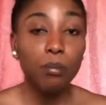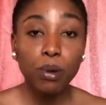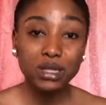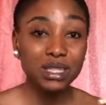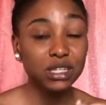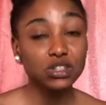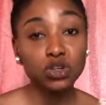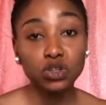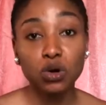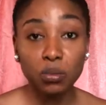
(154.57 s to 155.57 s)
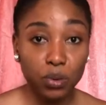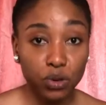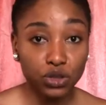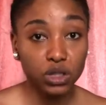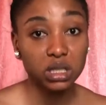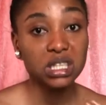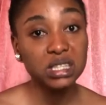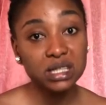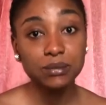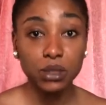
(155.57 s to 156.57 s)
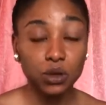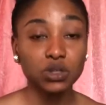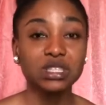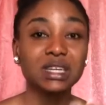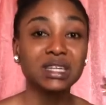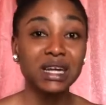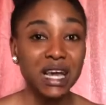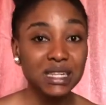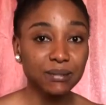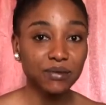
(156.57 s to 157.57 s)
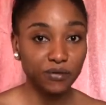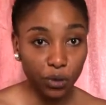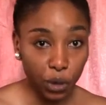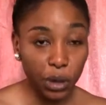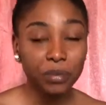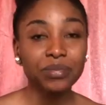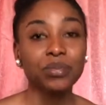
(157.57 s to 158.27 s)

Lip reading: But it is not compulsory. This is because the night before,